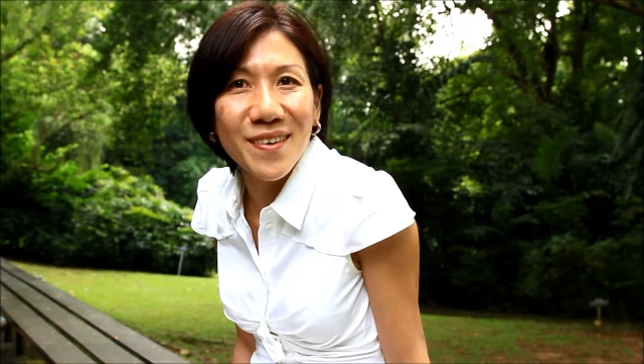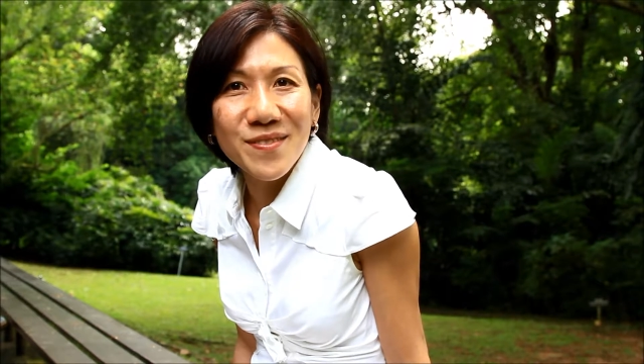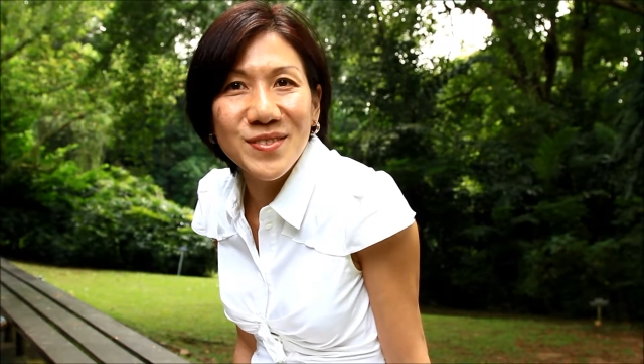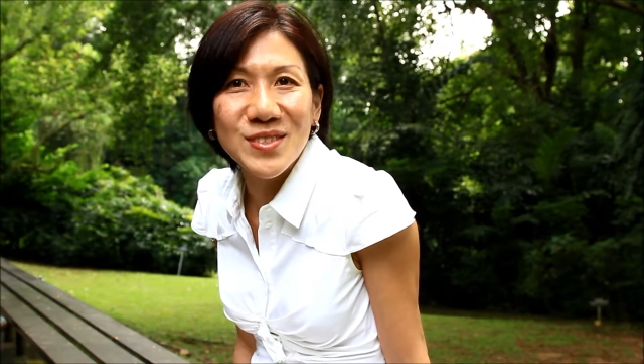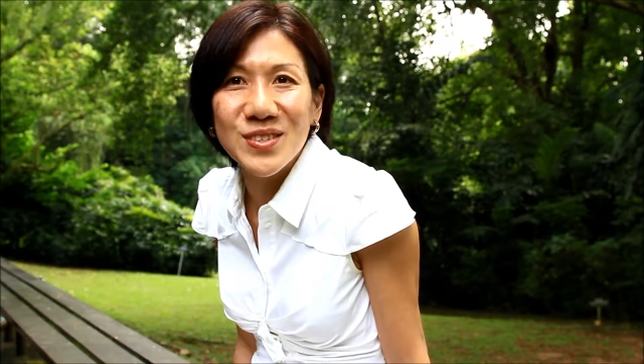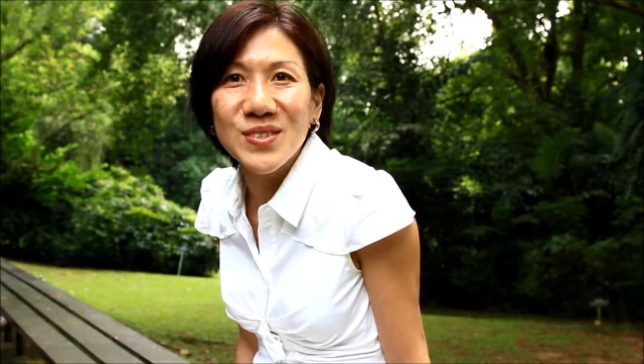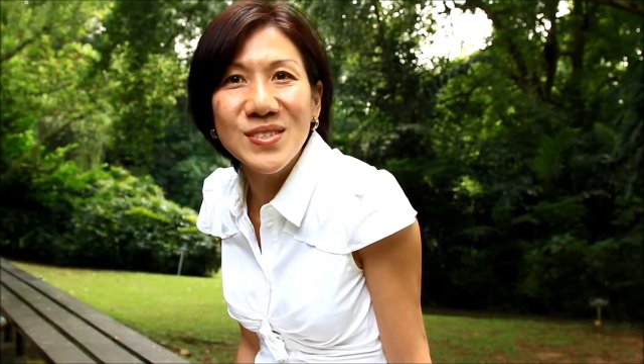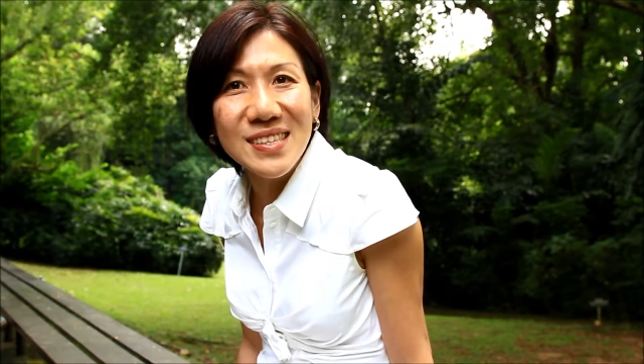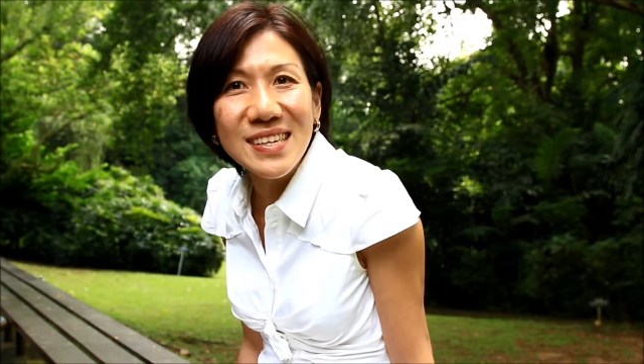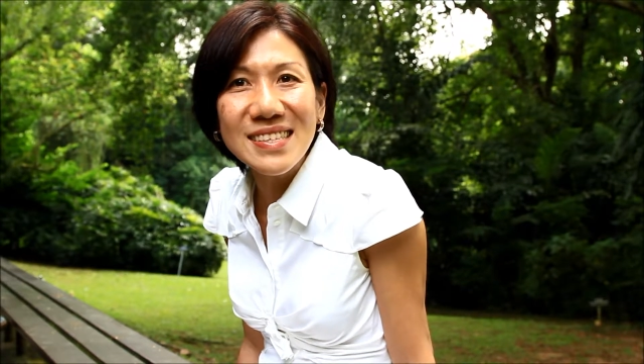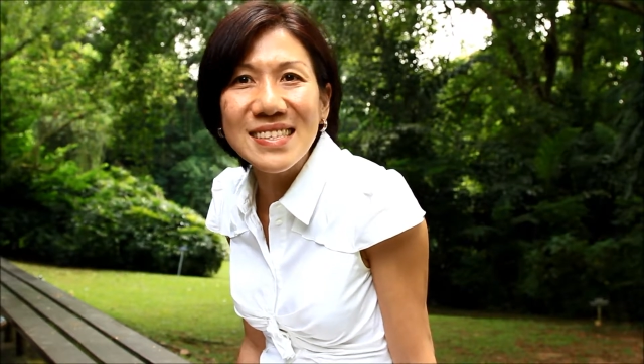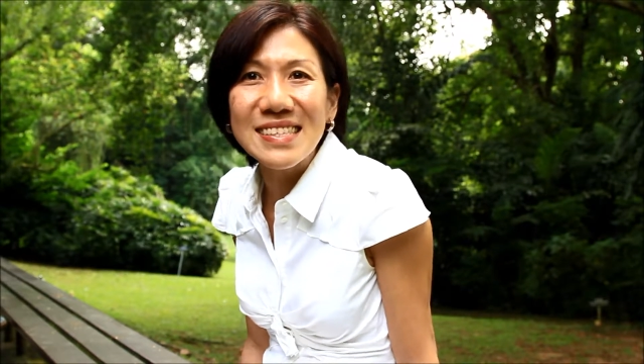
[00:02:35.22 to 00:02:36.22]
of
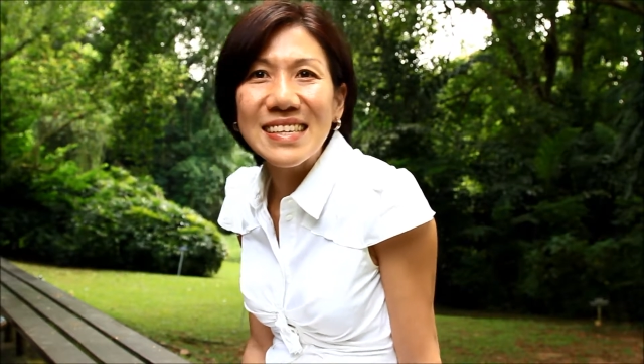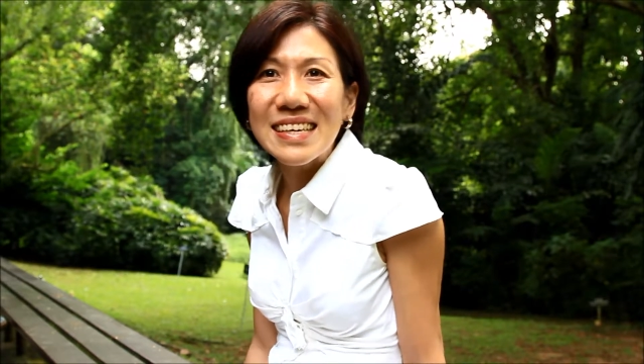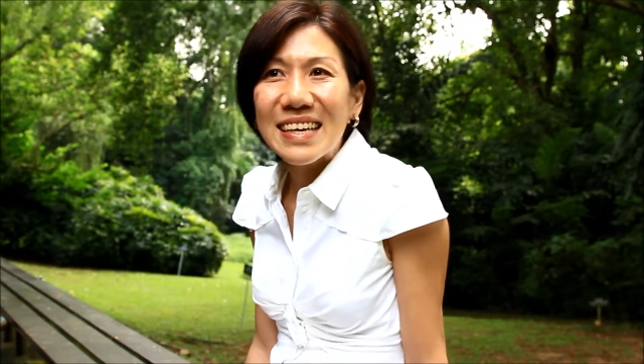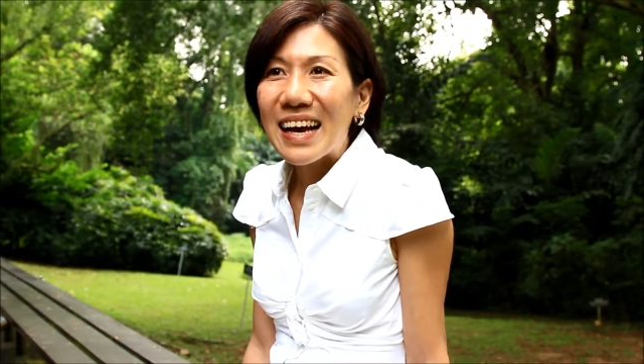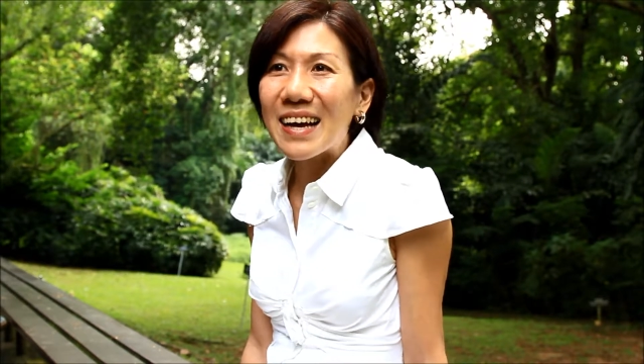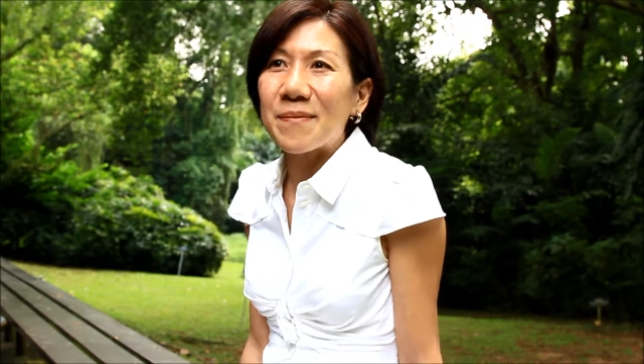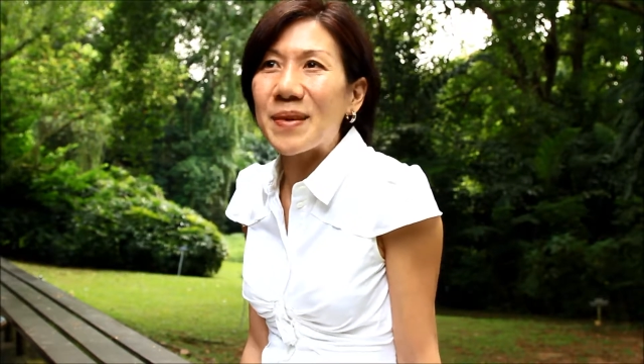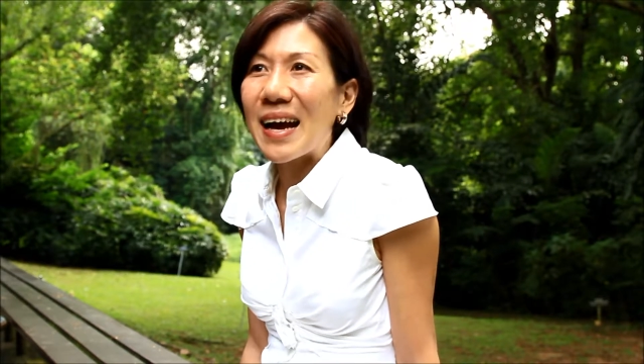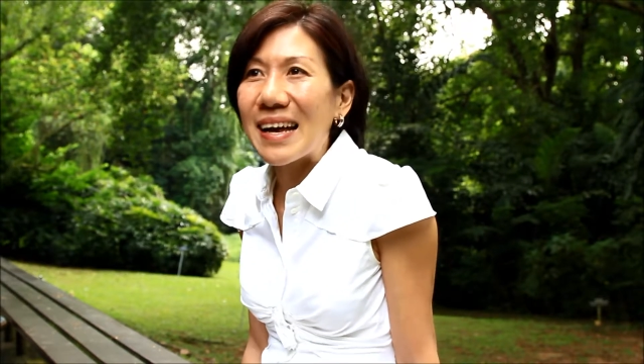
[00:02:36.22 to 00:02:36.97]
juices. I mean,